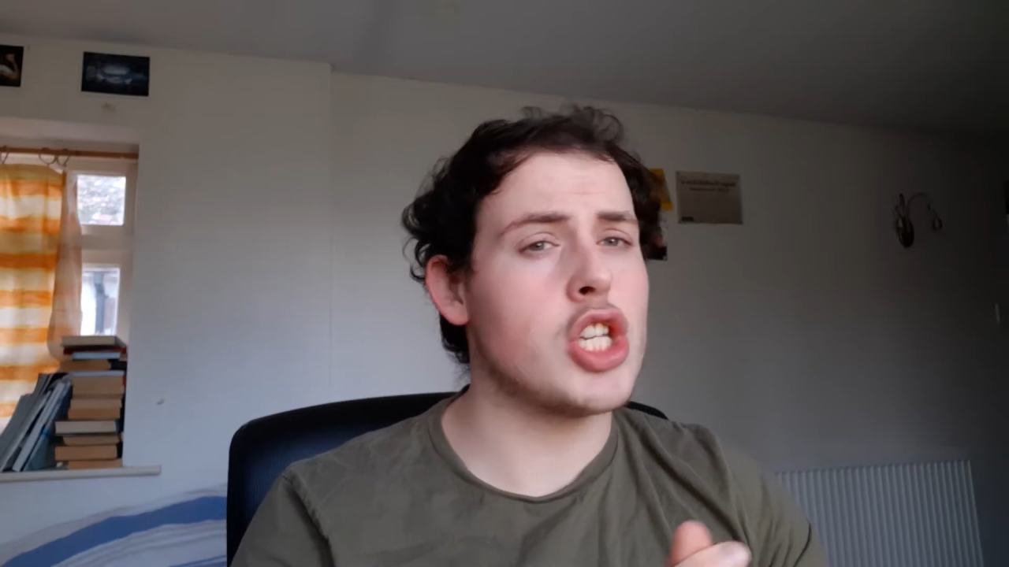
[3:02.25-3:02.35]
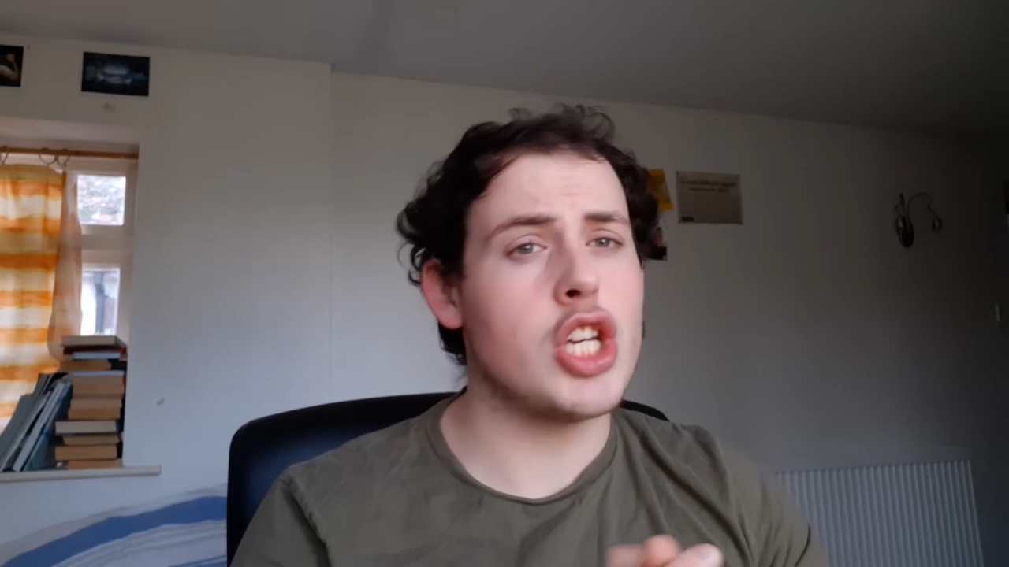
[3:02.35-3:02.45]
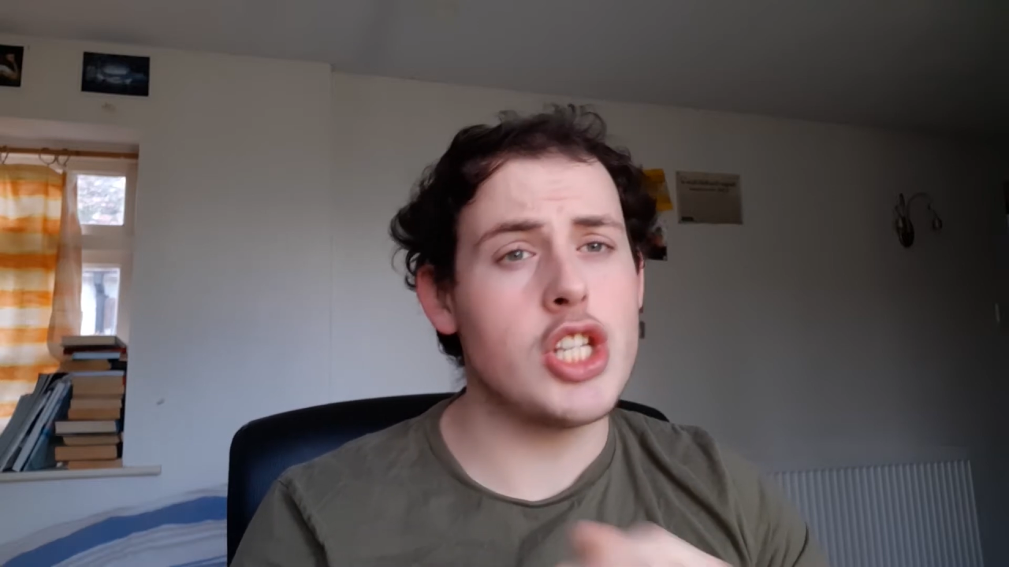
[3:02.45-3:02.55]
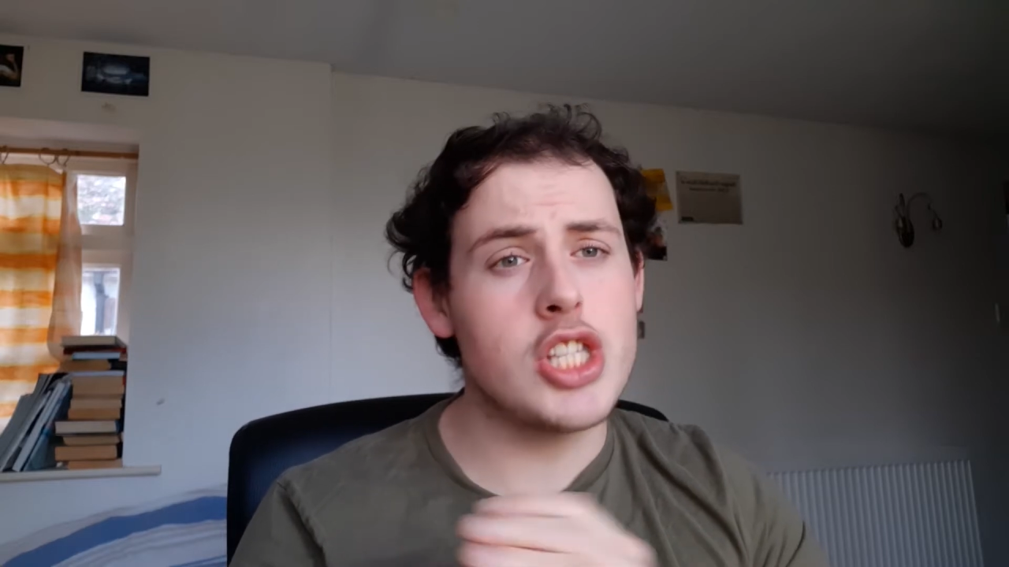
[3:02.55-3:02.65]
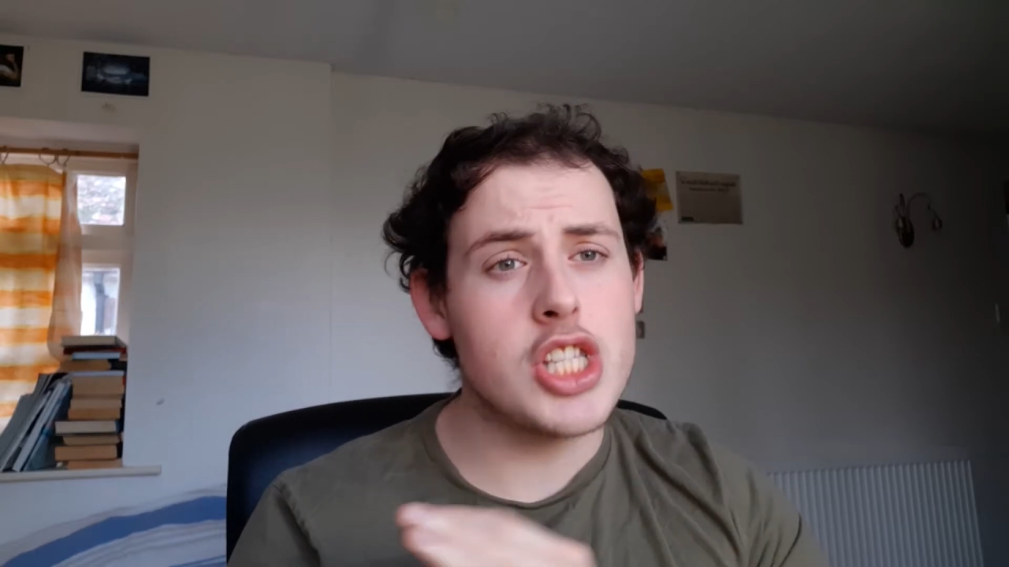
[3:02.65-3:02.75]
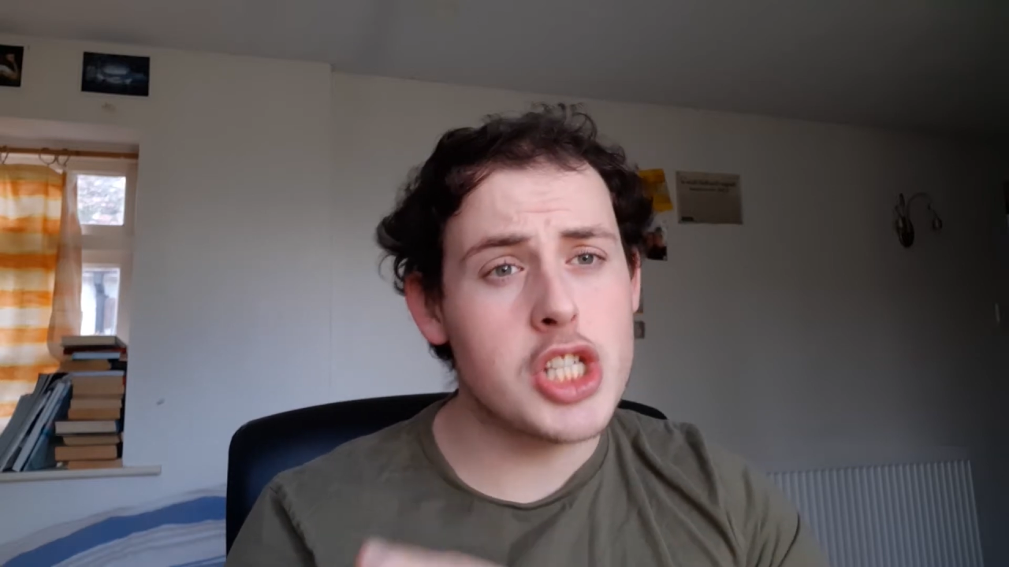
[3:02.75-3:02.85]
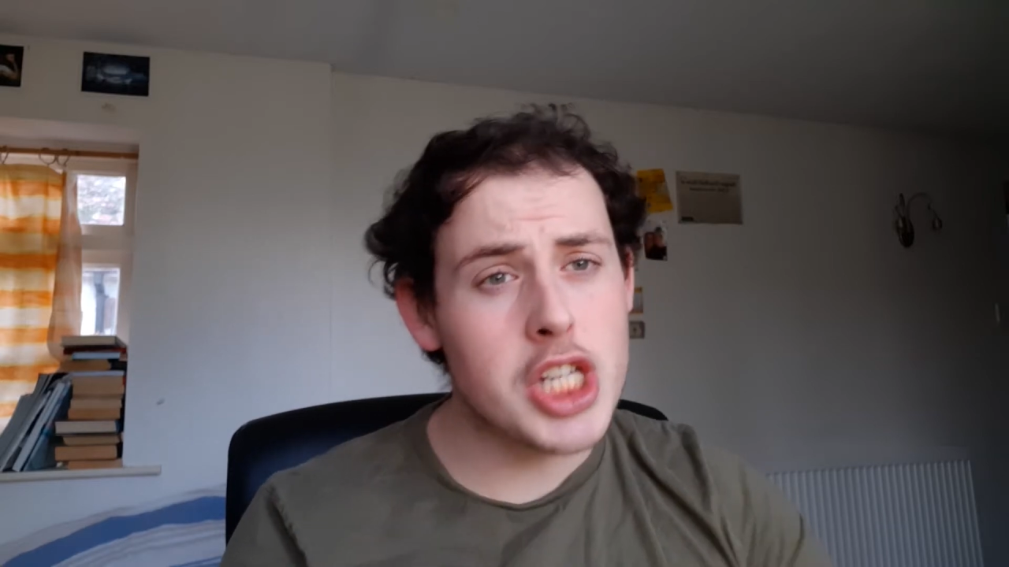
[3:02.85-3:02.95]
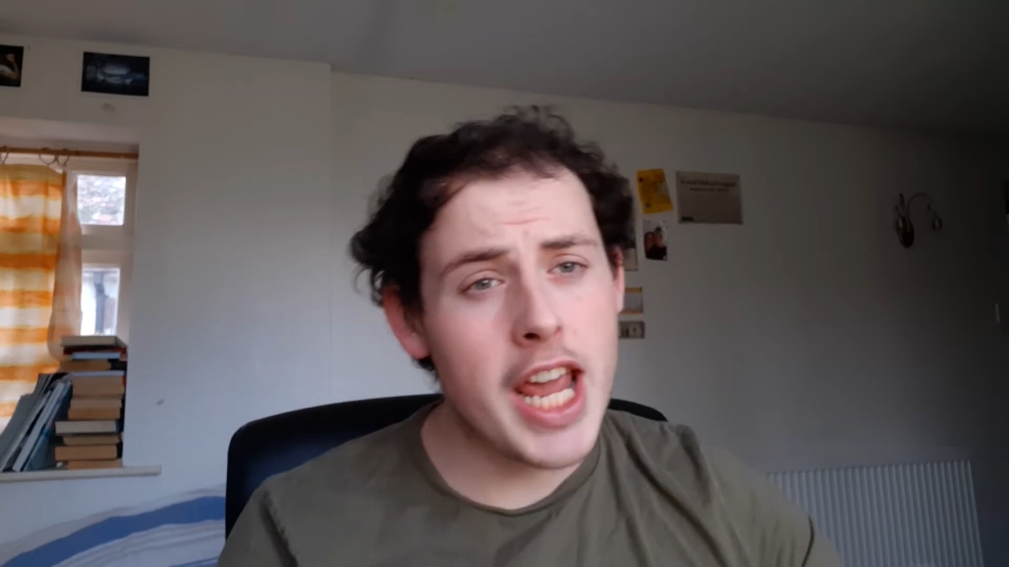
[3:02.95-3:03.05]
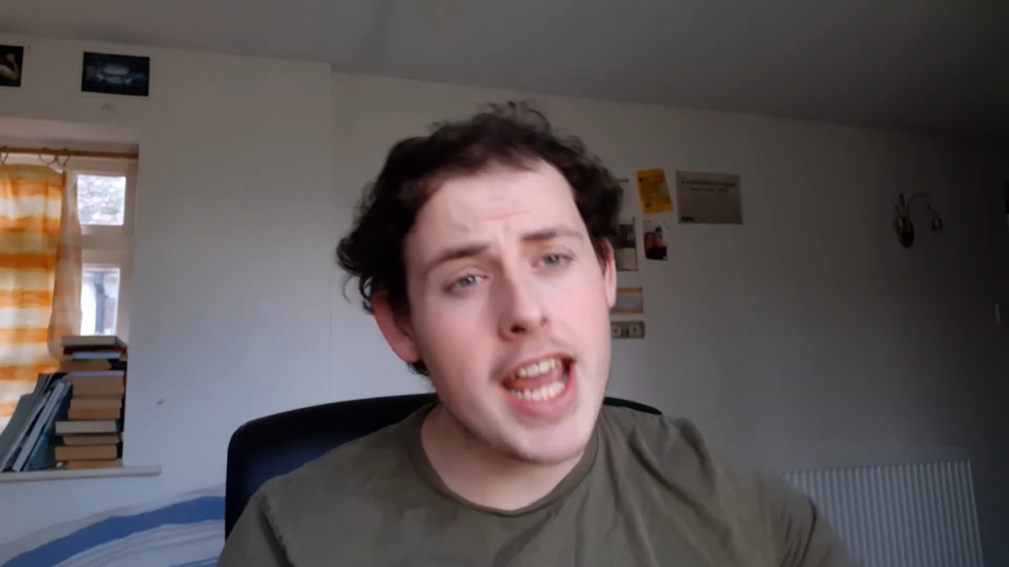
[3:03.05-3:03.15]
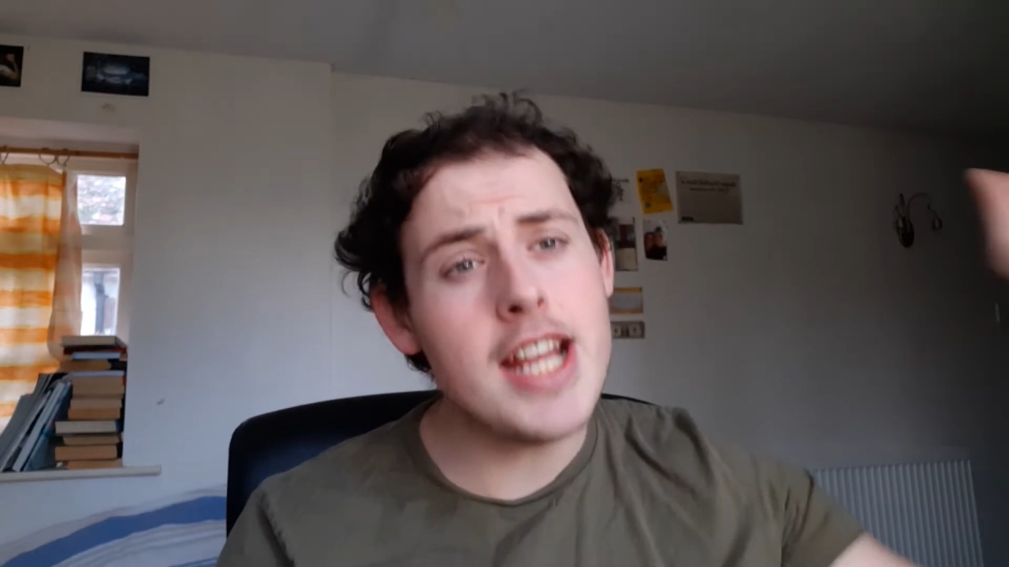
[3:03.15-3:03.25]

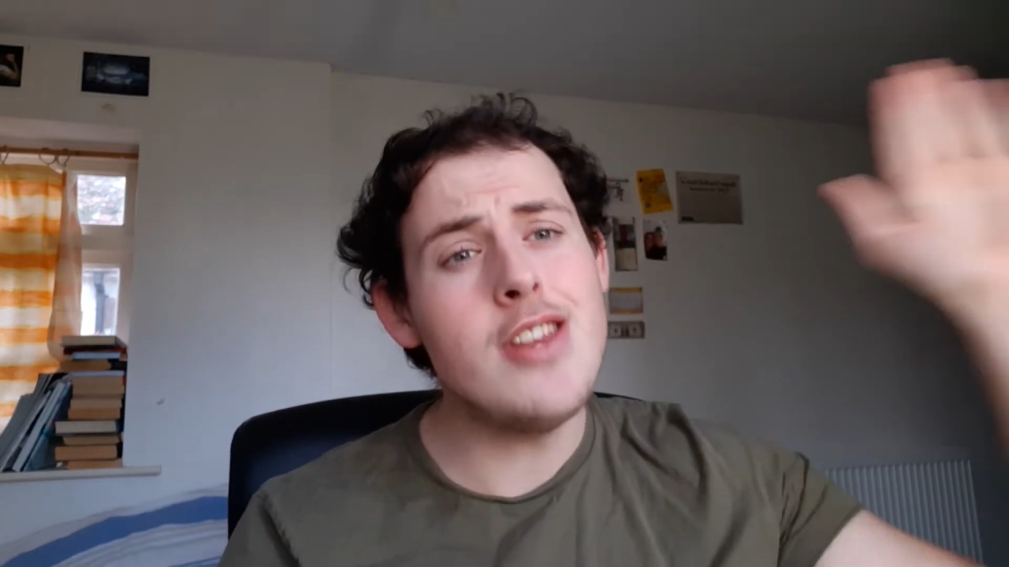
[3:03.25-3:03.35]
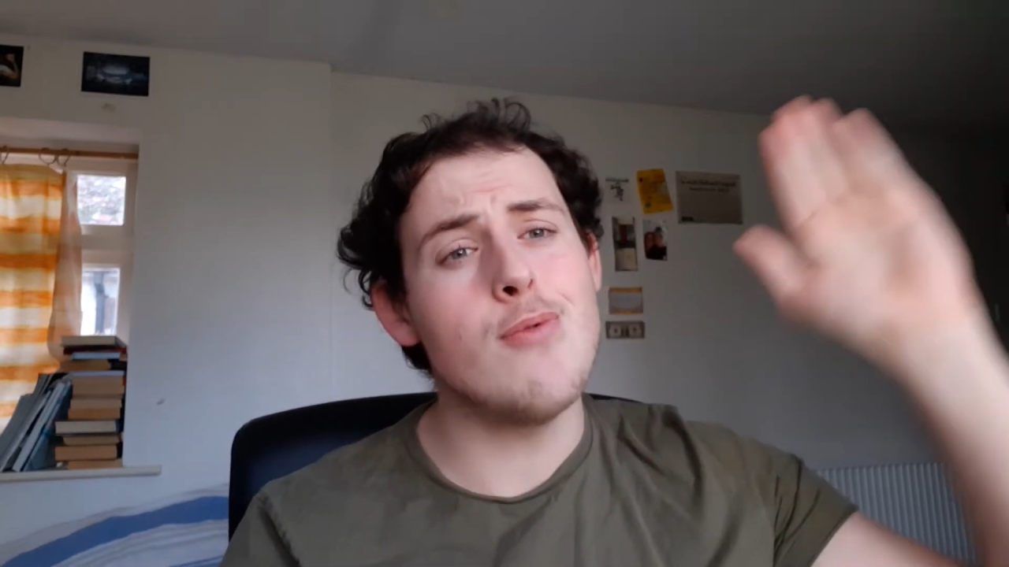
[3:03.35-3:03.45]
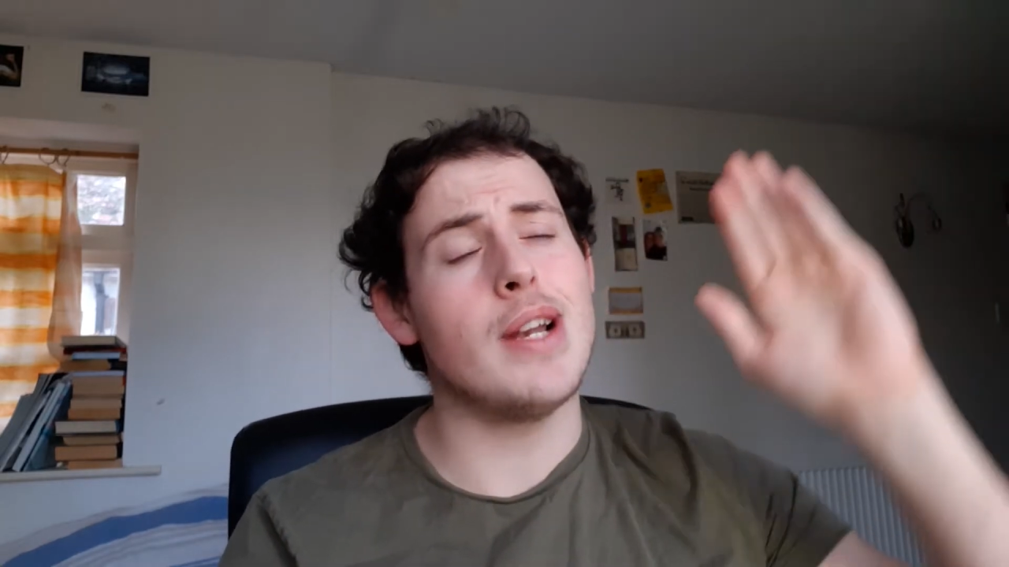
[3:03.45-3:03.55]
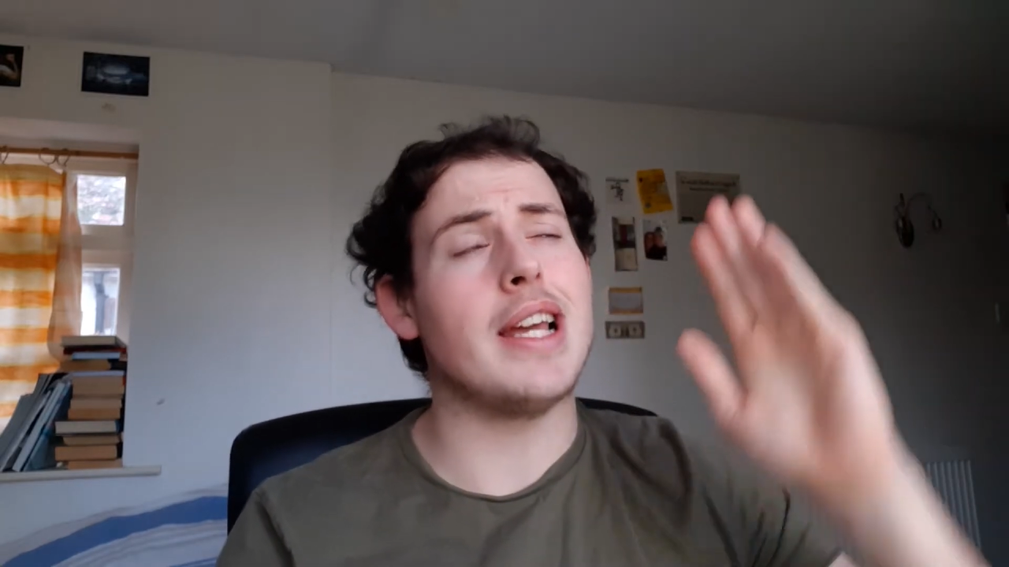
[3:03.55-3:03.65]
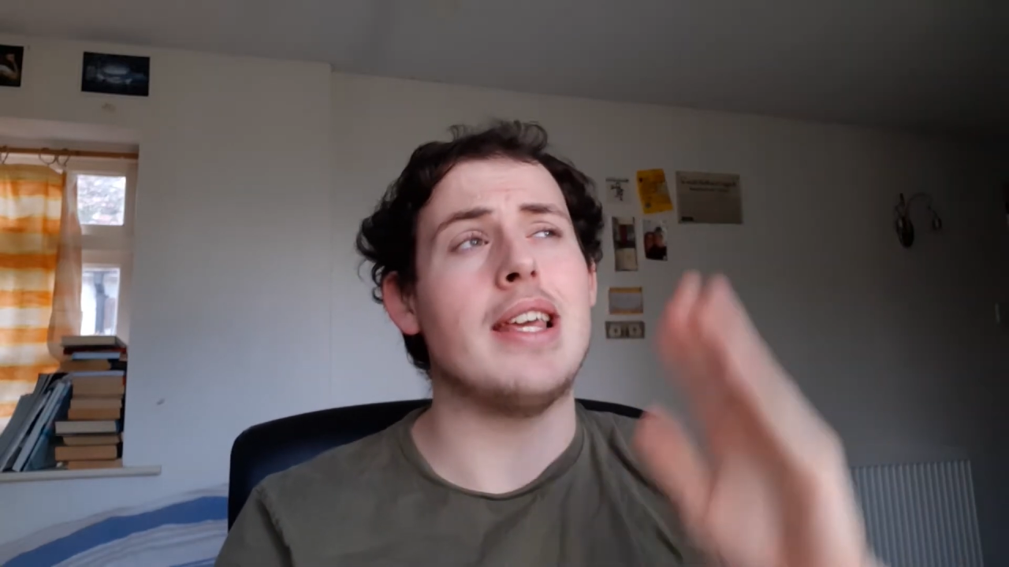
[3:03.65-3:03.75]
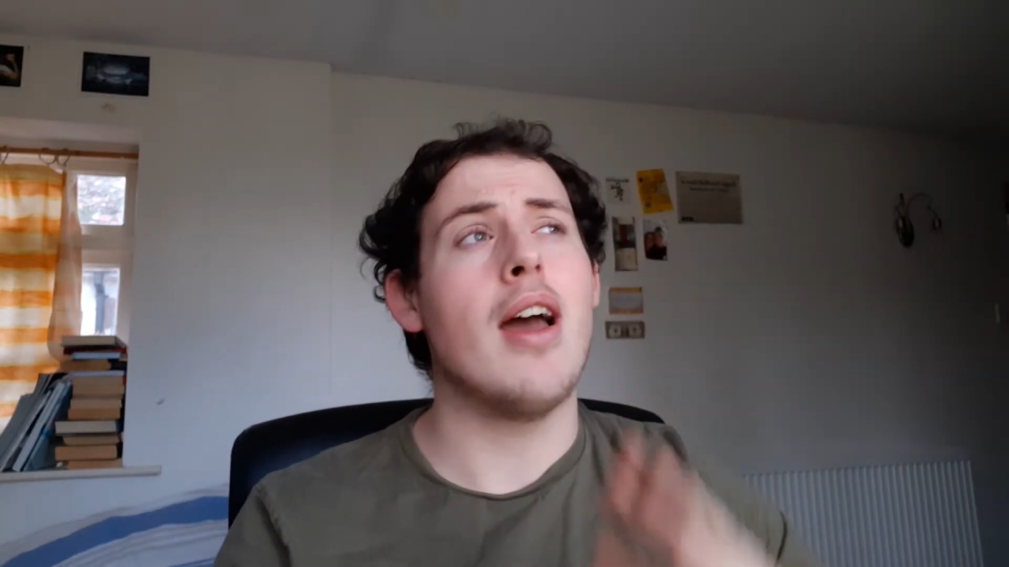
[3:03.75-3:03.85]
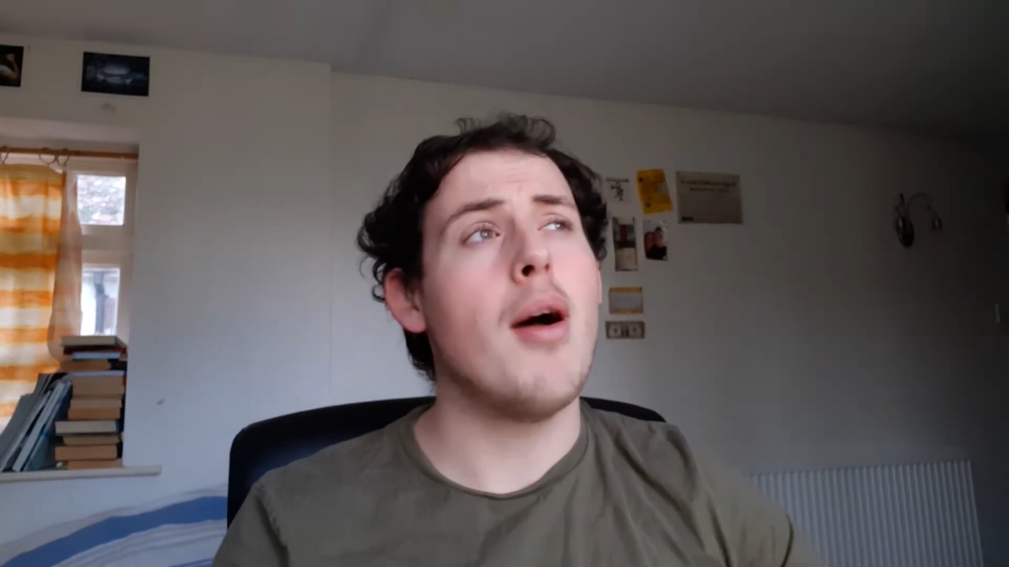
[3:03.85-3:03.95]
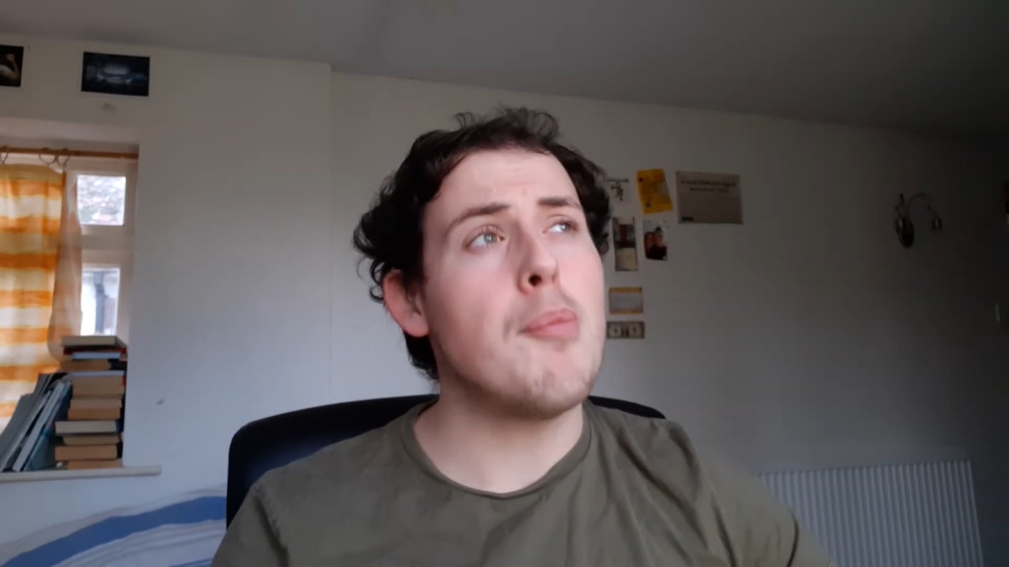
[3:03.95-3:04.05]
continually